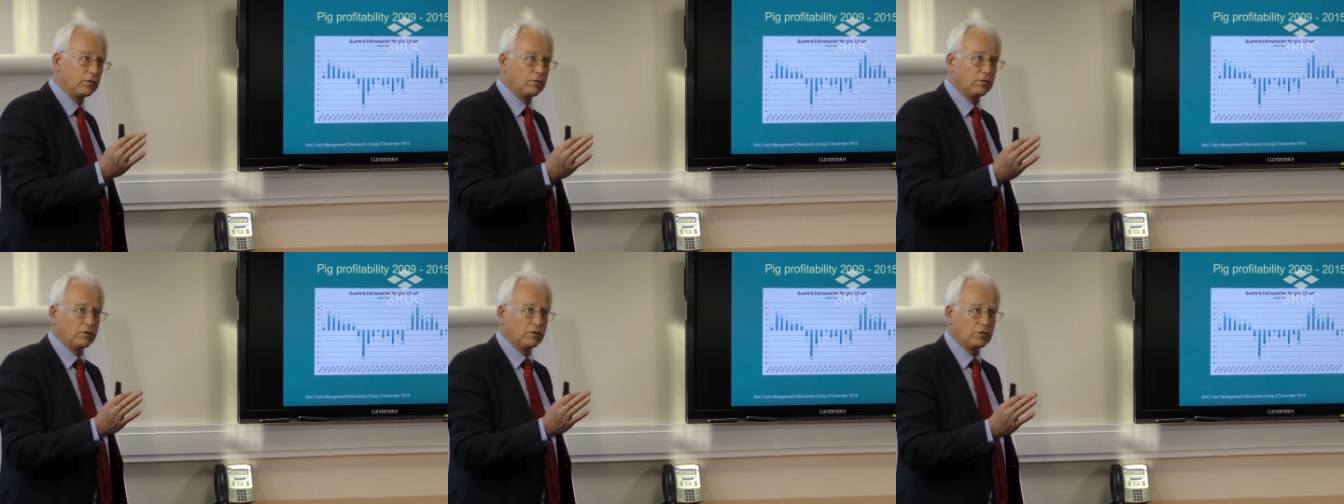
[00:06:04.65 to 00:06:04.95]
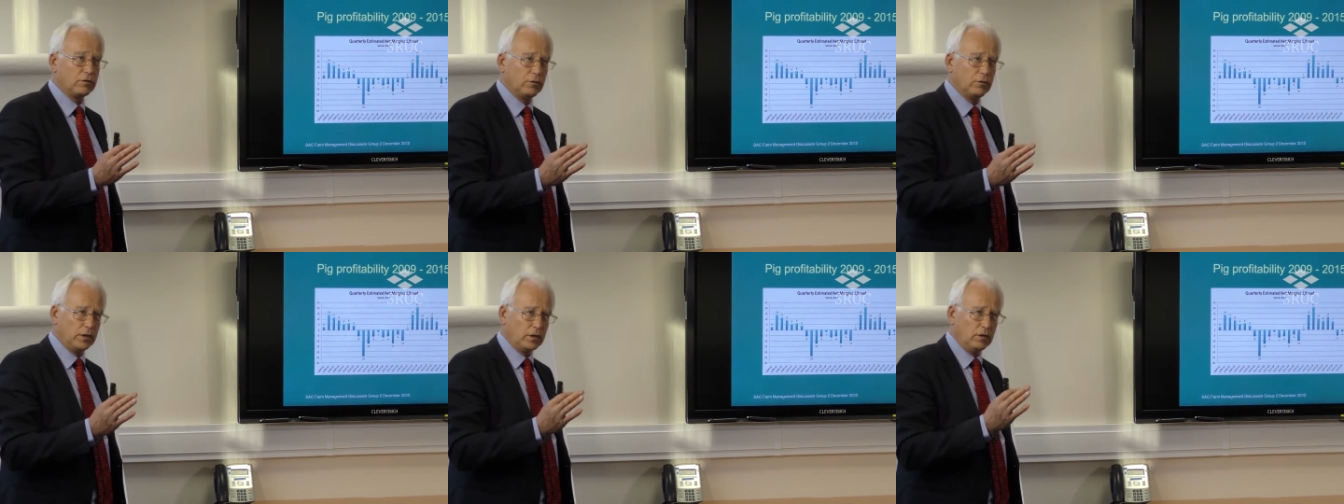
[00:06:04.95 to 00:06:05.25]
so it's
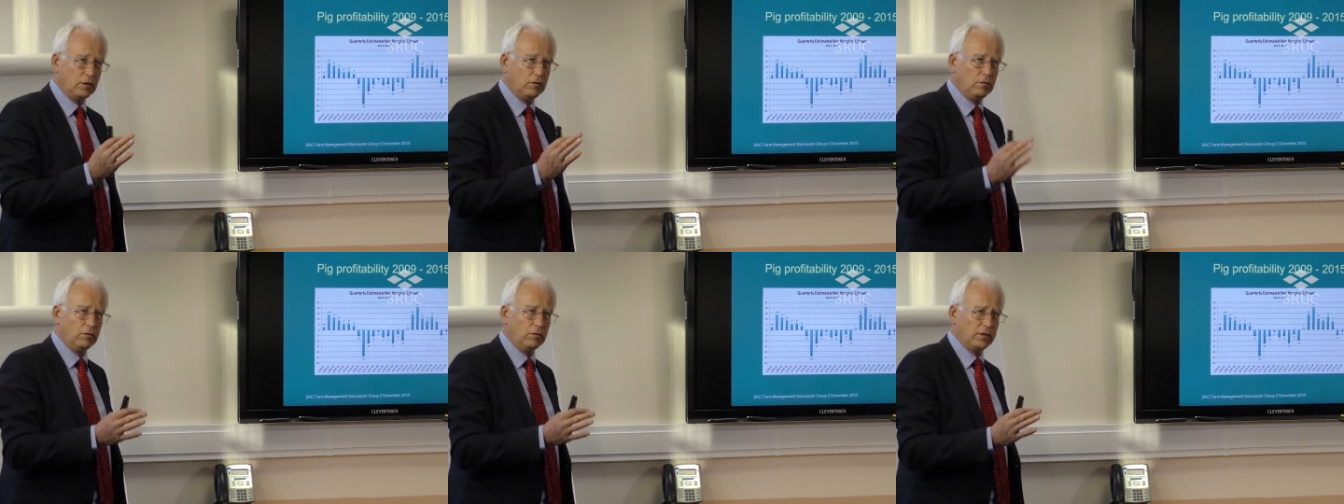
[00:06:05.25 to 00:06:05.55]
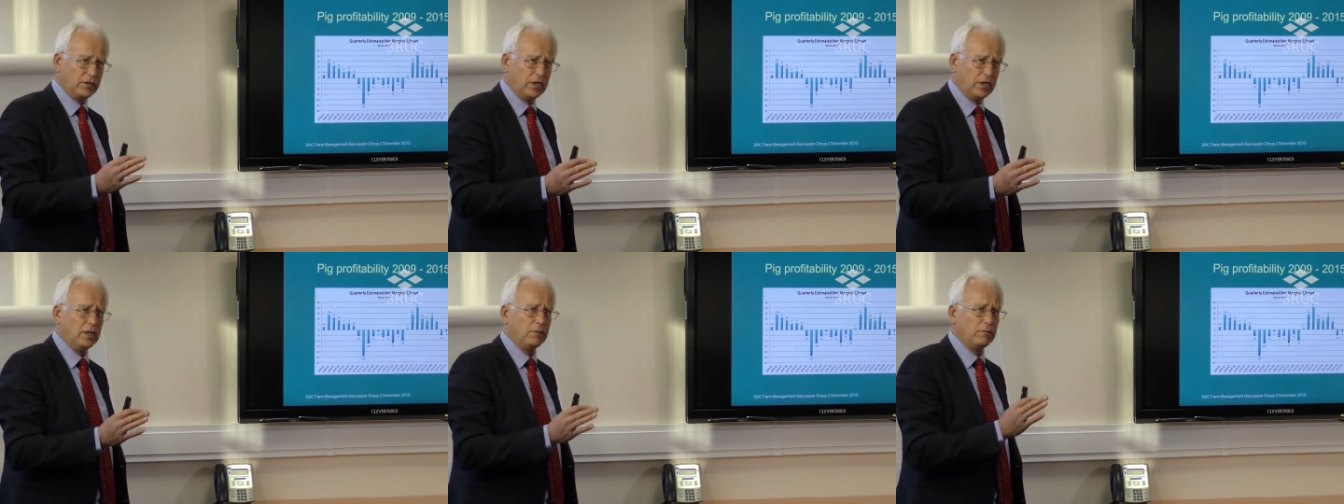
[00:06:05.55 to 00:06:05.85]
quite a long
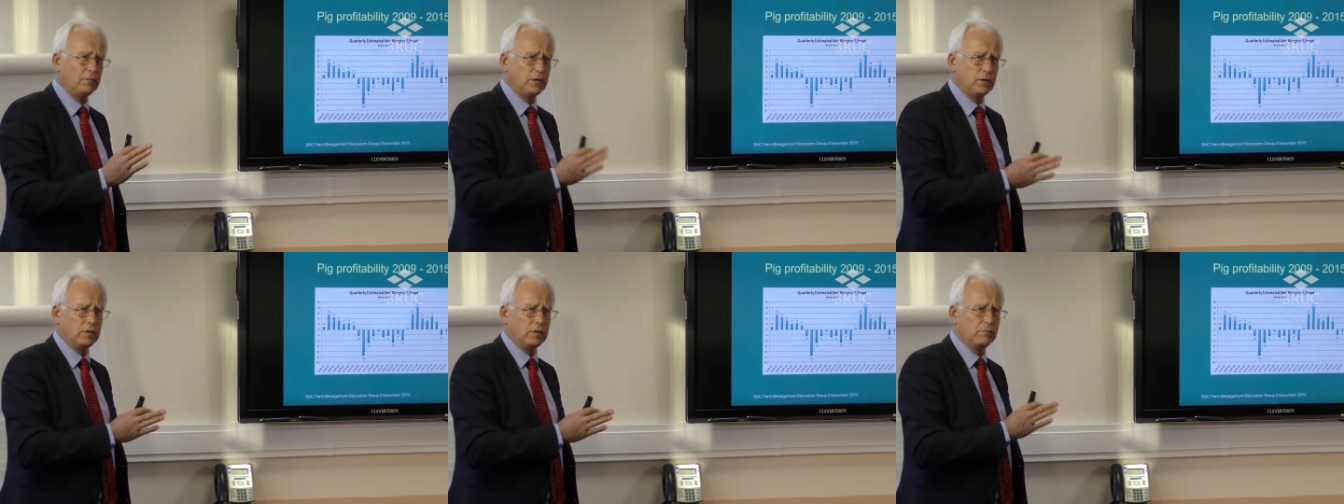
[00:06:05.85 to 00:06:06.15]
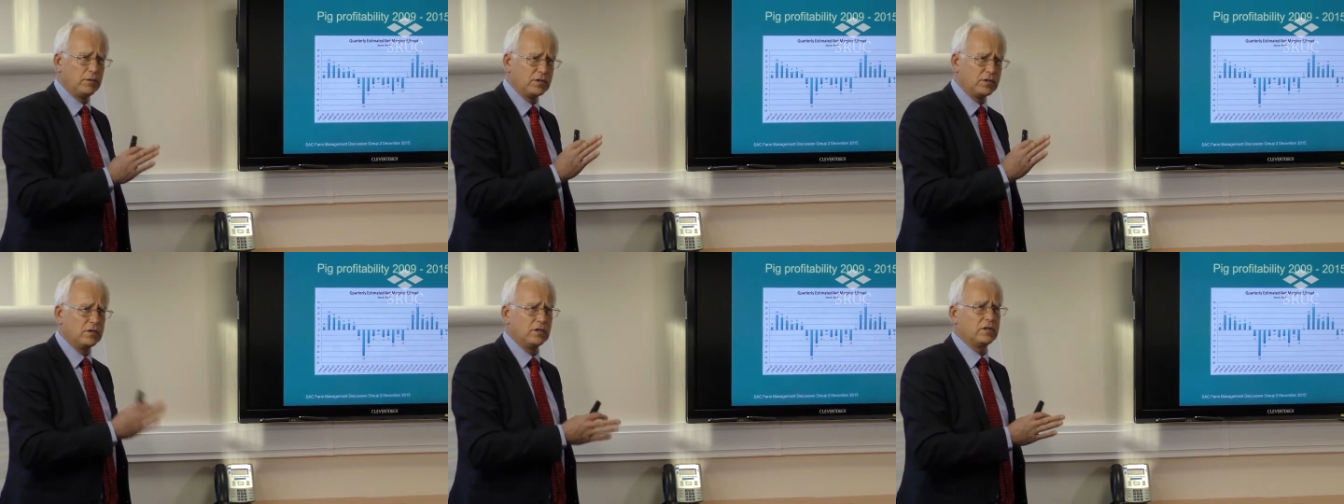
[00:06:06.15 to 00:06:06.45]
time in the
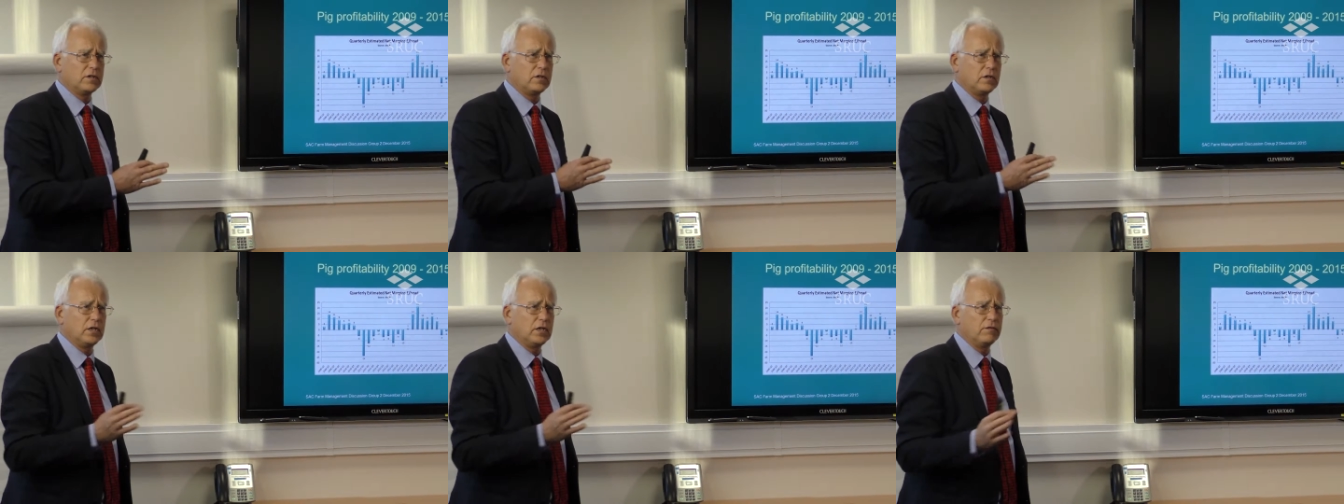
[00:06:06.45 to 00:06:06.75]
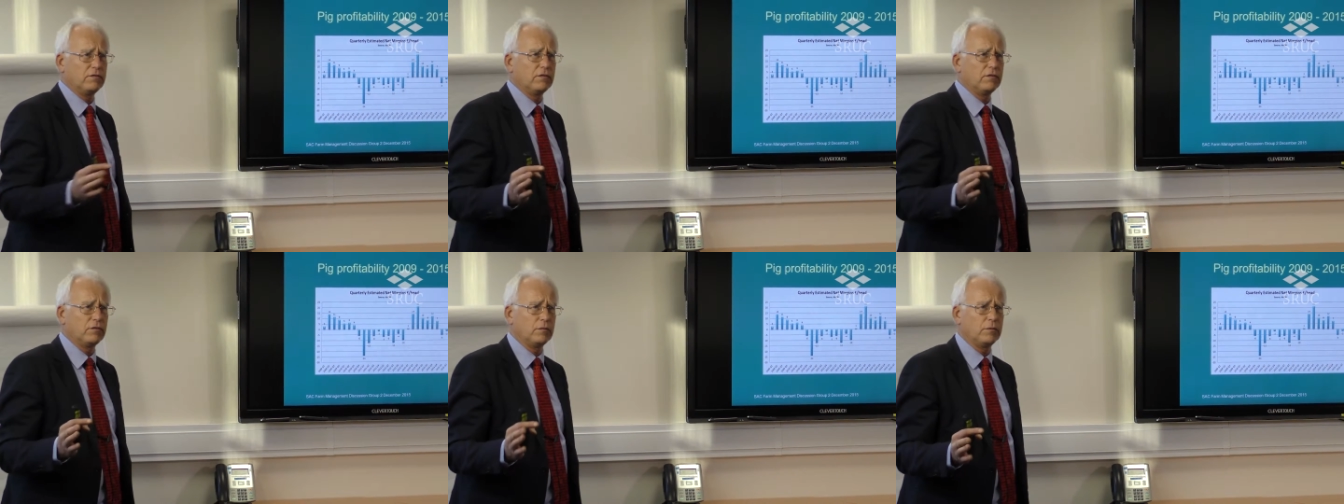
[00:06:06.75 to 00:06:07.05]
business
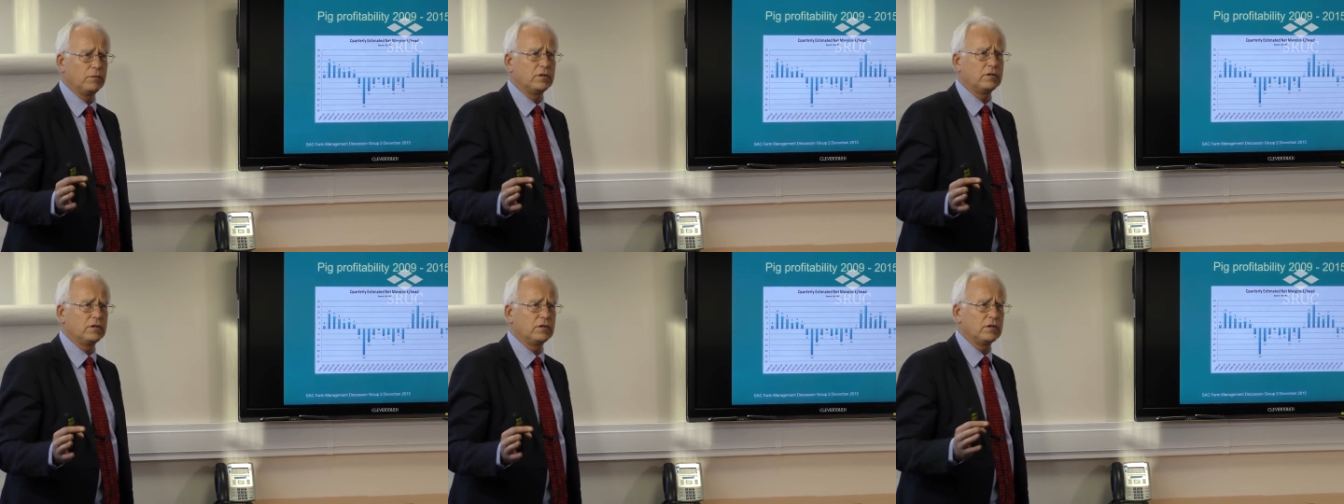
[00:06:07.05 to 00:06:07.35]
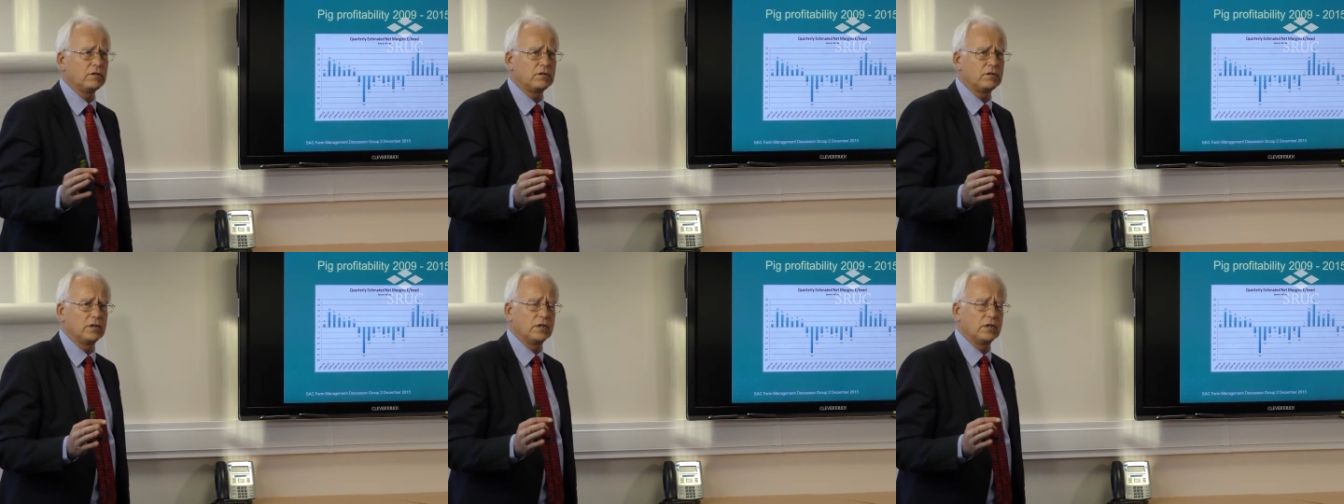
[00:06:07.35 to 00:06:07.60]
life of a business,